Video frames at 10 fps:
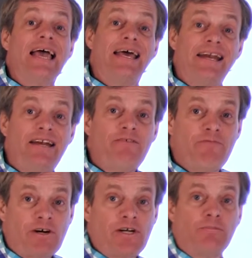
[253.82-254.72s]
and any
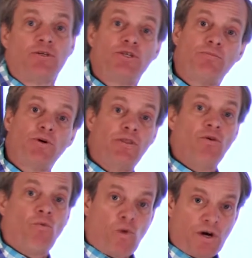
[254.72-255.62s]
variables you put in the
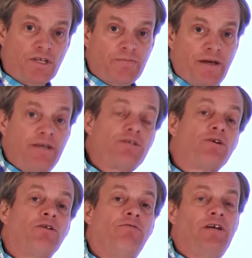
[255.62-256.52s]
workspace
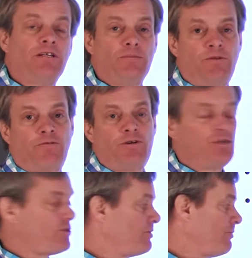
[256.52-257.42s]
are available for your
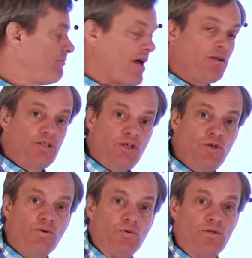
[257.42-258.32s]
script file to
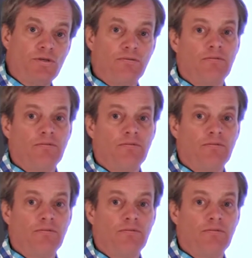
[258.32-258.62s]
use.